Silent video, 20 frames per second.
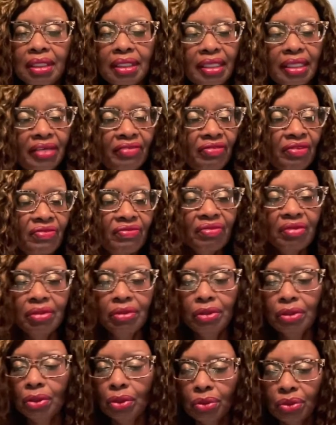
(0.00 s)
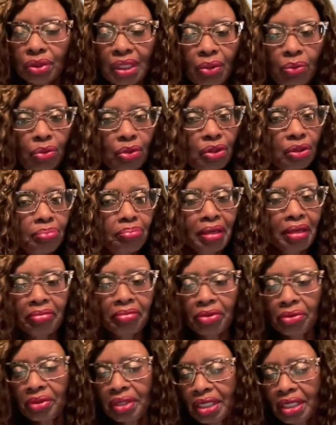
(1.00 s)
They've even, say, well, maybe
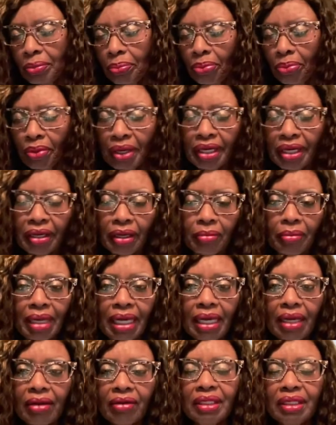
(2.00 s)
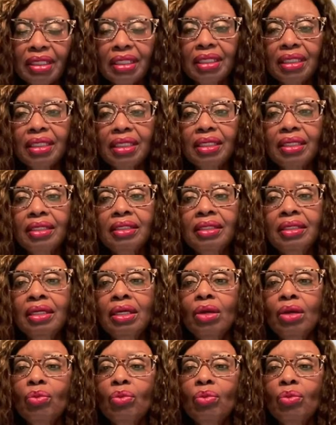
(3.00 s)
you need to pray about it.